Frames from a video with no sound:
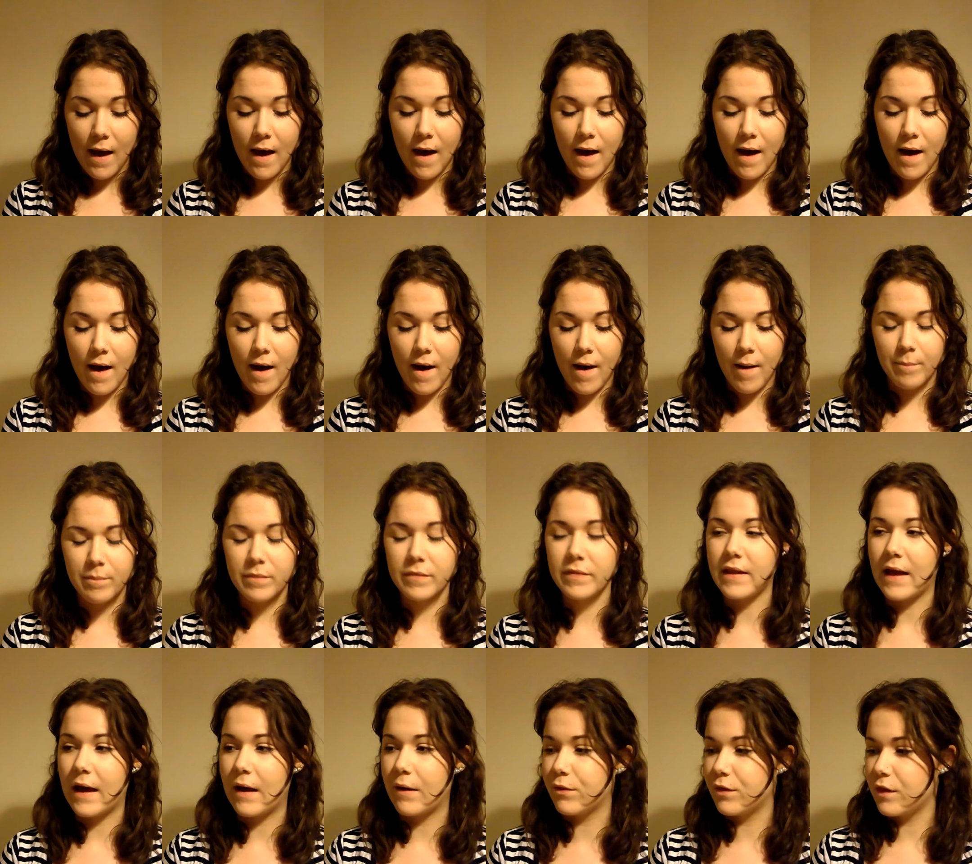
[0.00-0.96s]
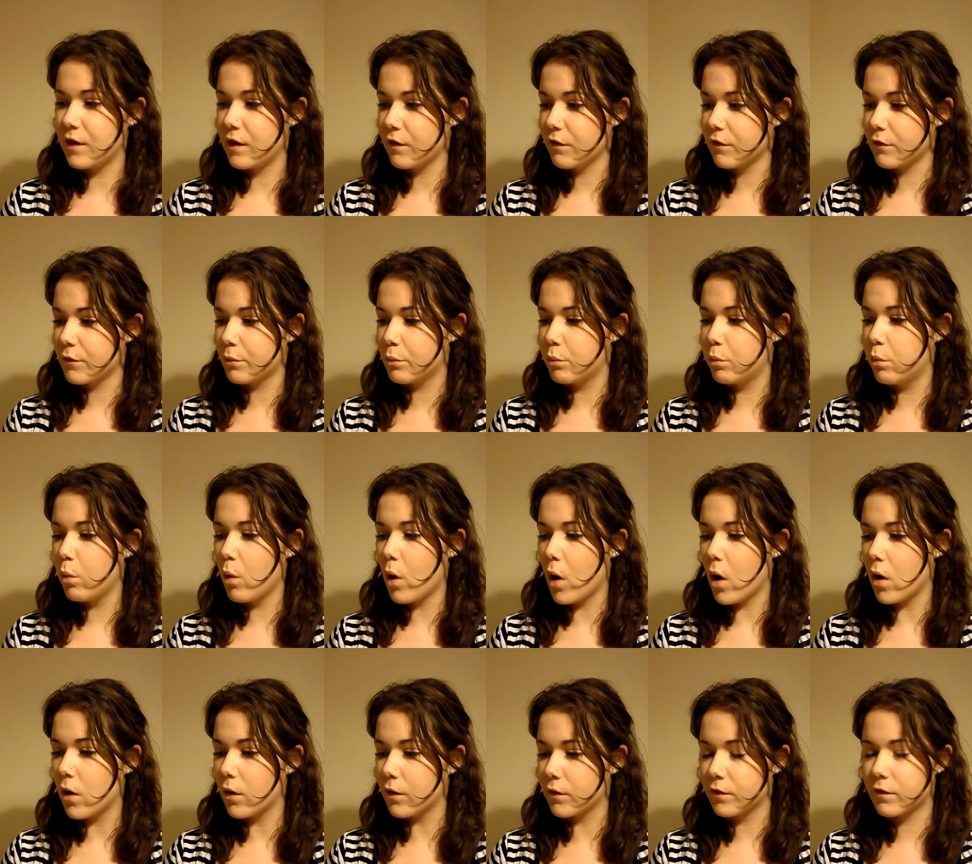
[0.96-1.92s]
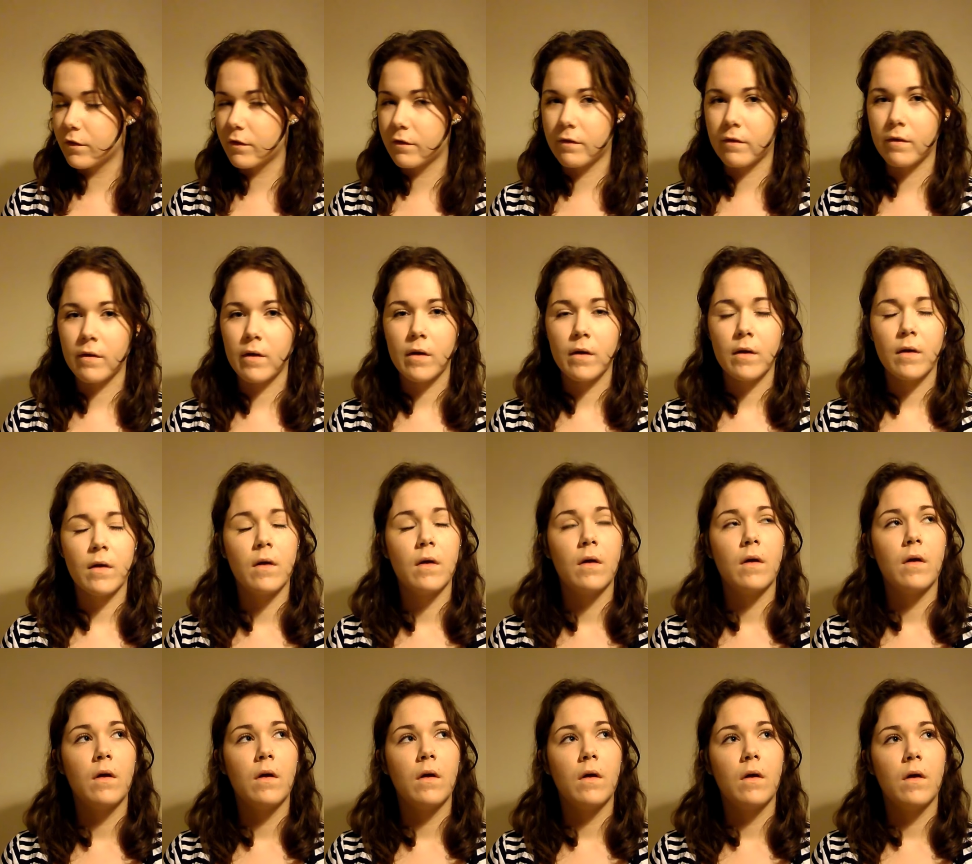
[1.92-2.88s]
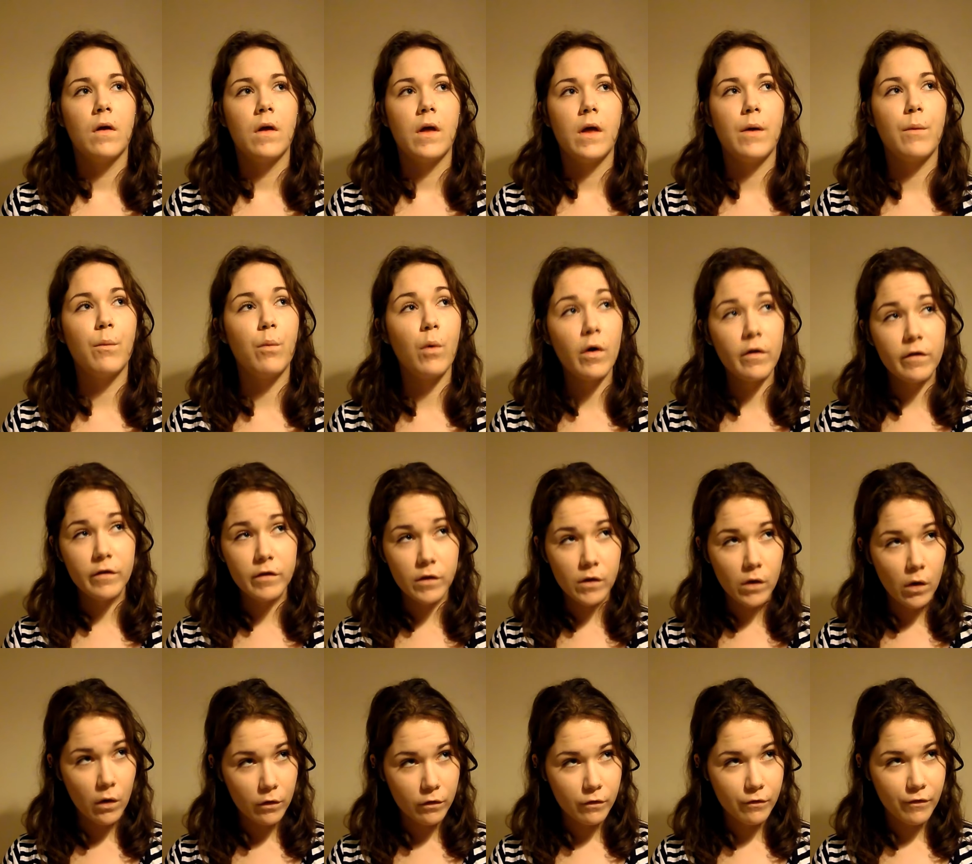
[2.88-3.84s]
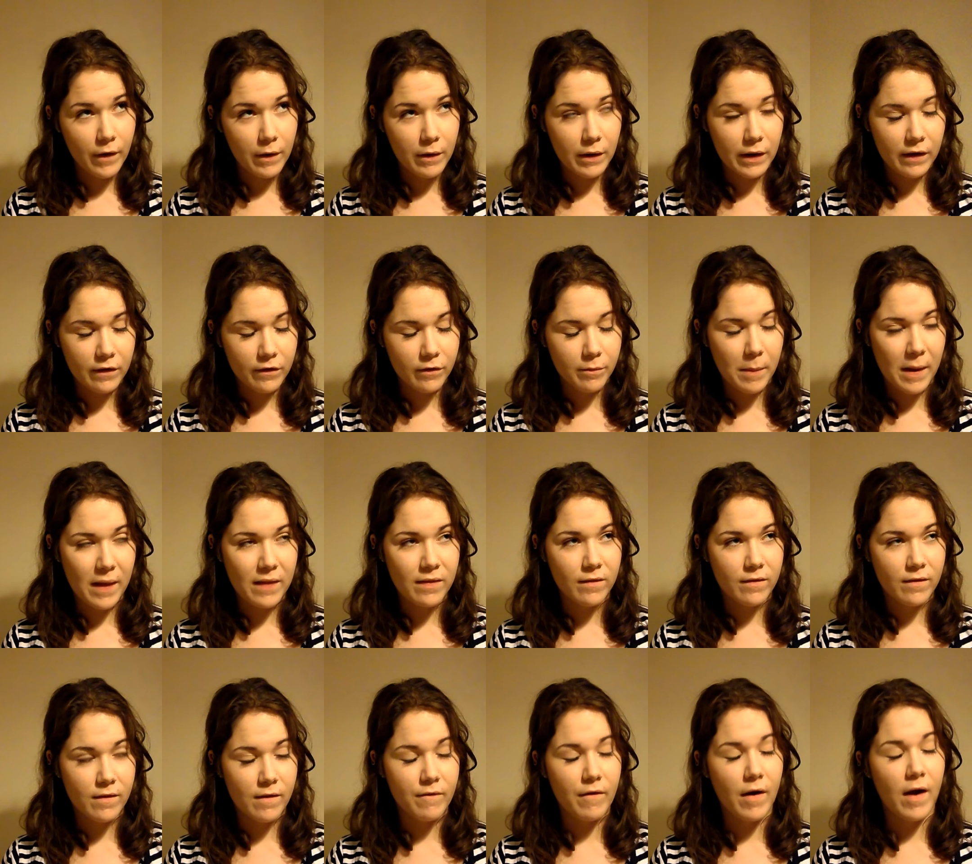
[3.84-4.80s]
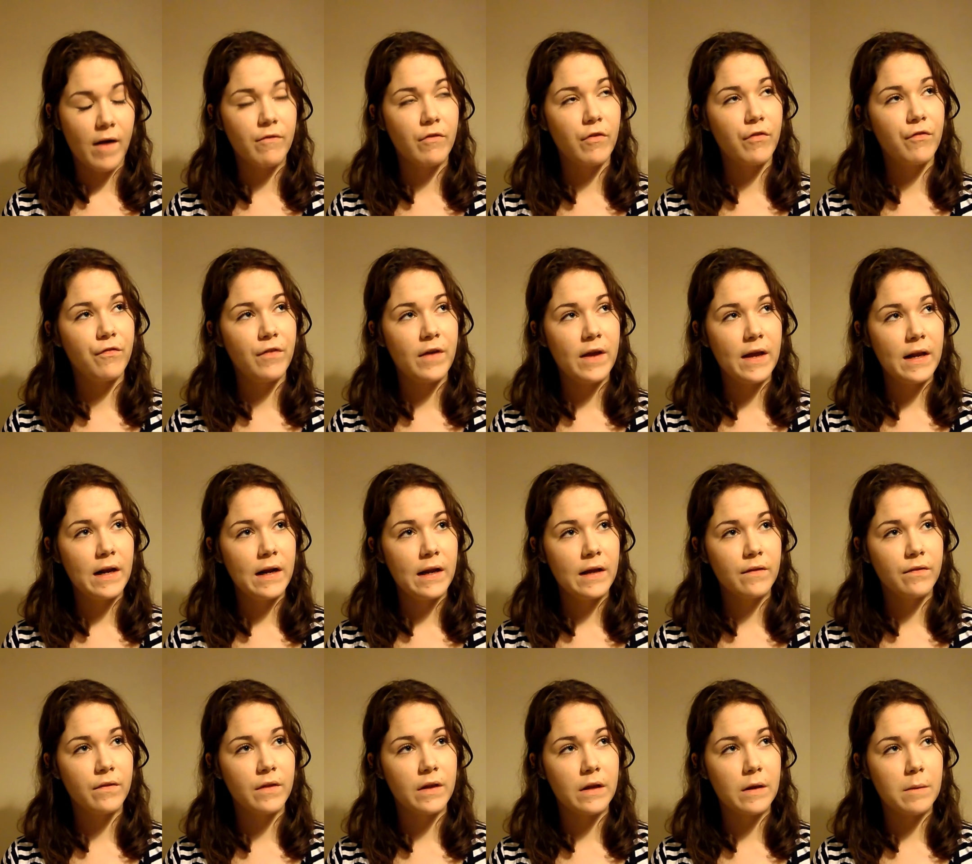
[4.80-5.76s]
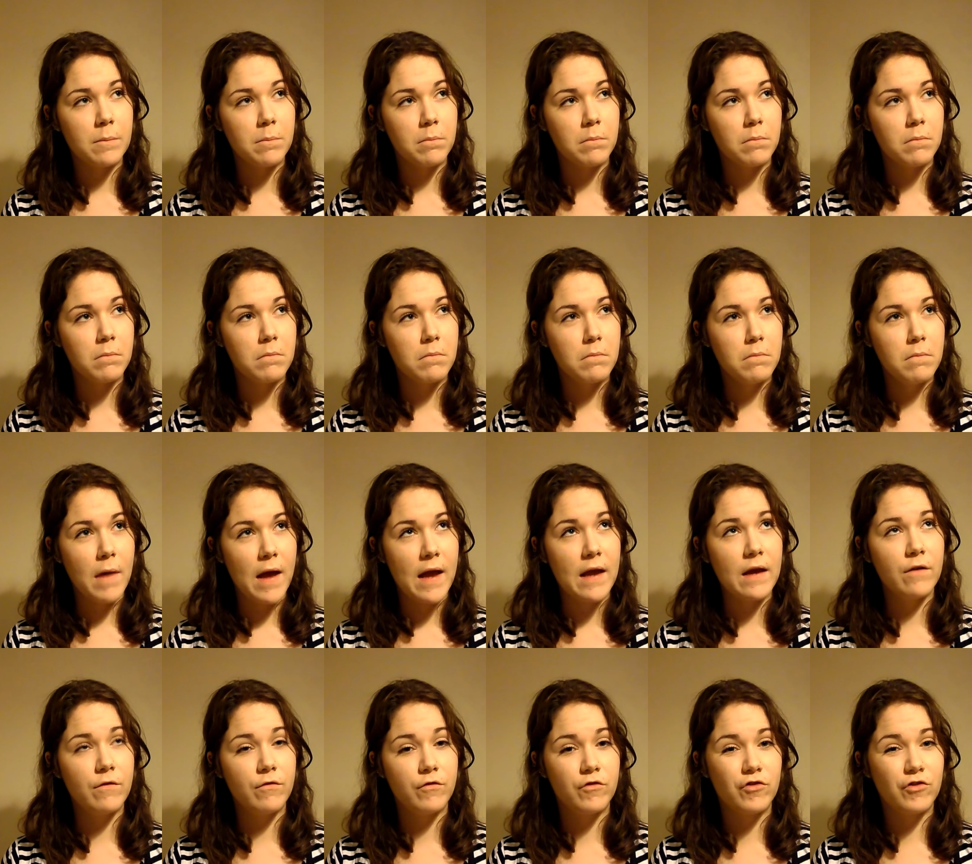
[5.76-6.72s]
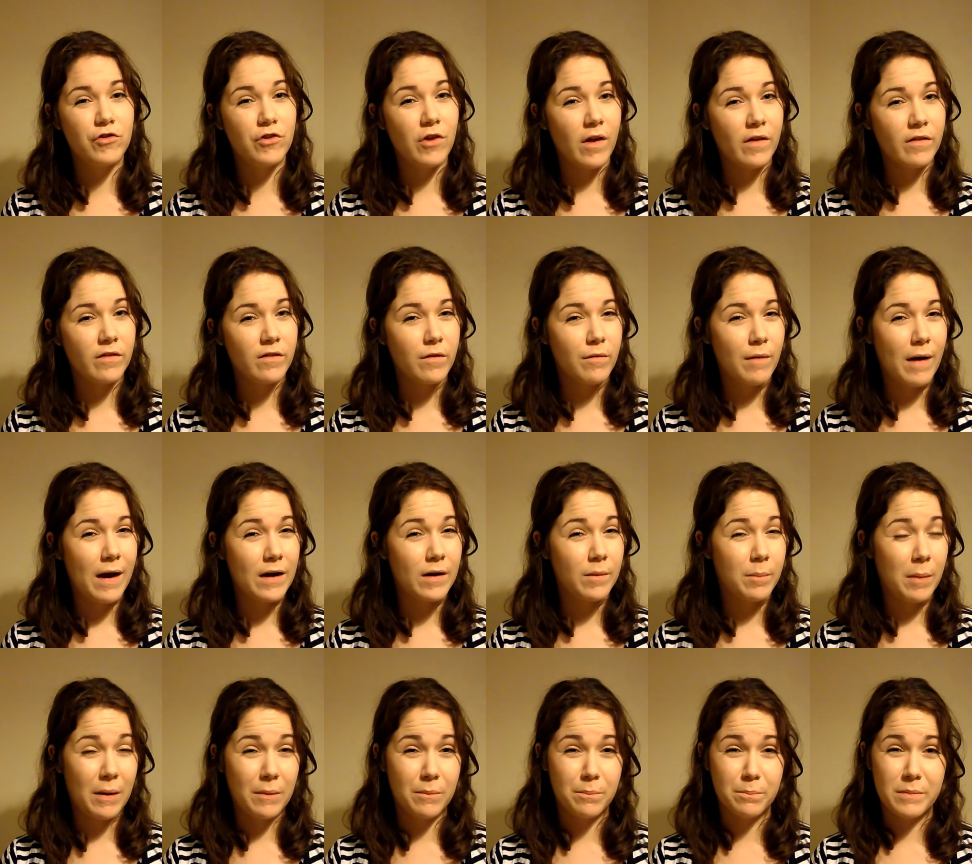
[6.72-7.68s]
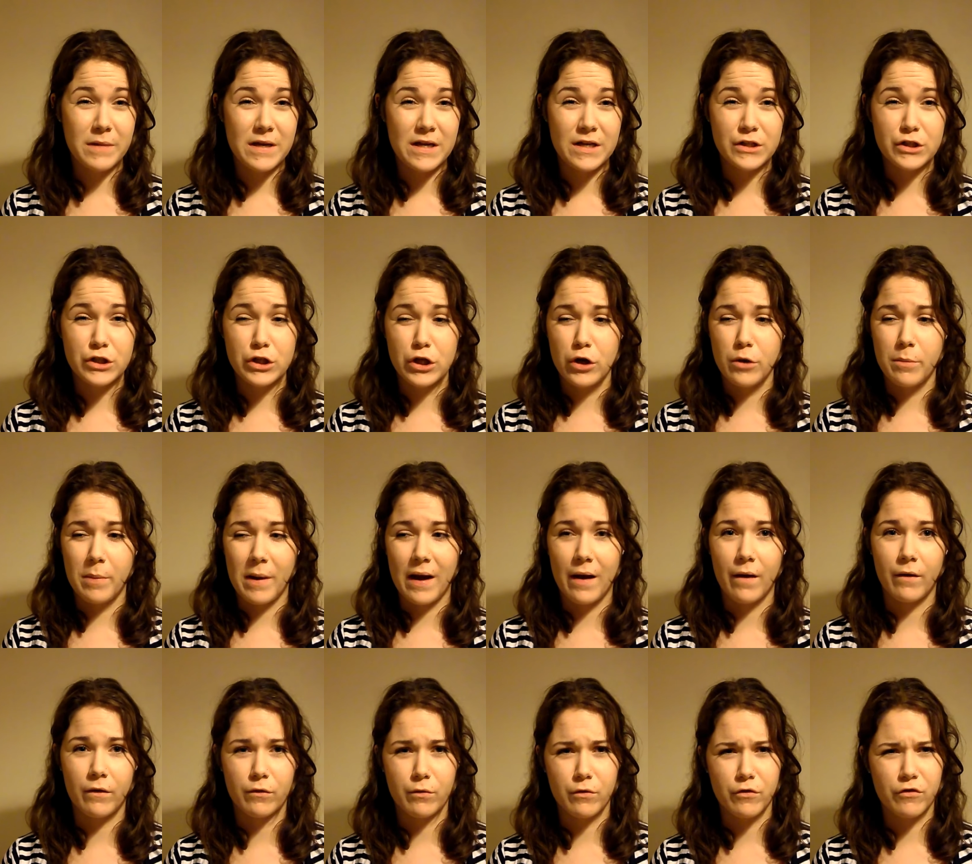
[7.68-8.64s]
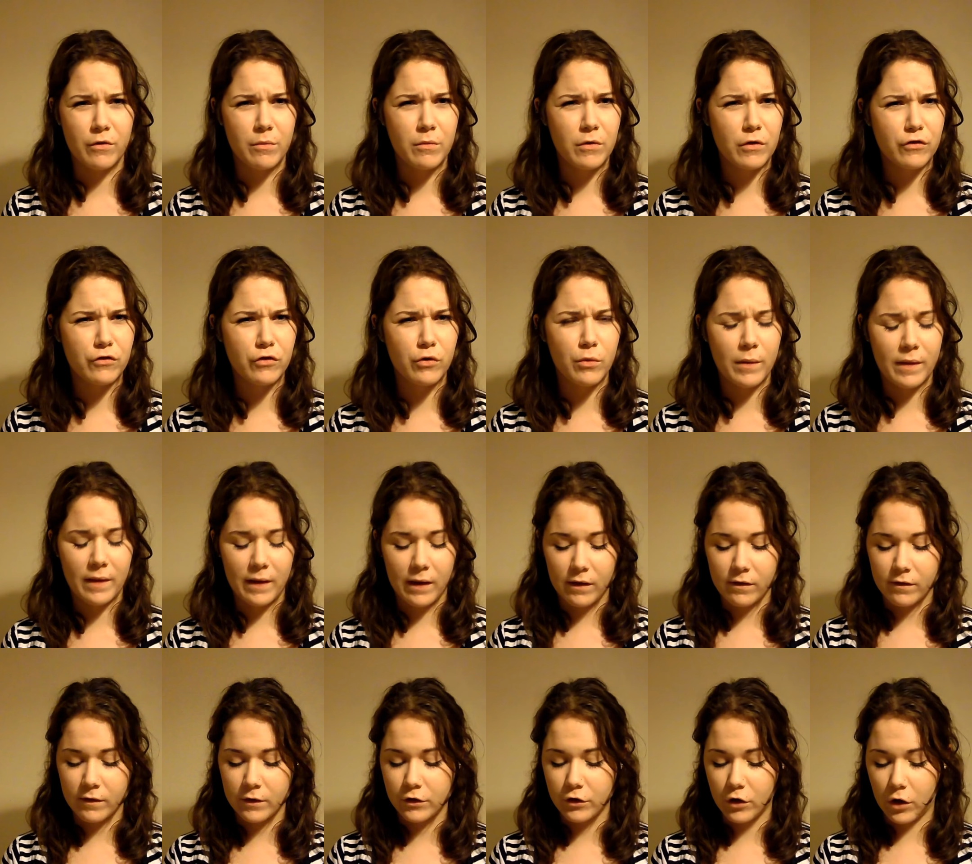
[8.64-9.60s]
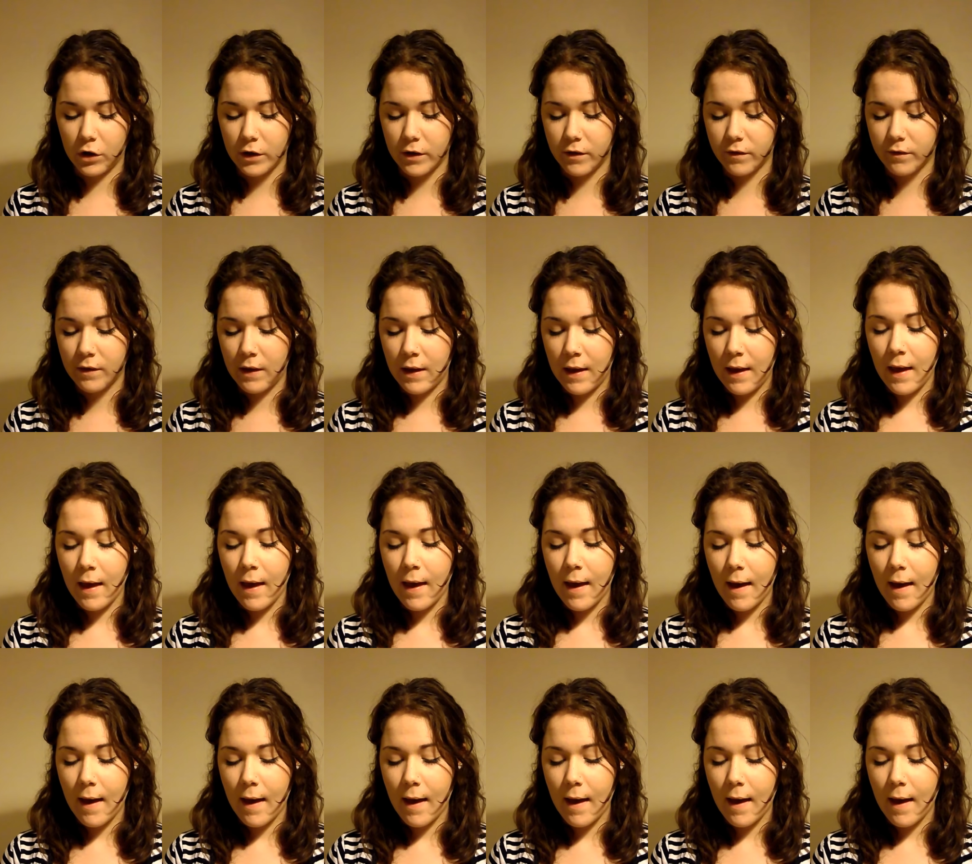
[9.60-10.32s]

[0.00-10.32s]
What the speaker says: Now it was not very expensive. I have a feeling that it may have just around about been £2, which I'm not sure what that is in dollars.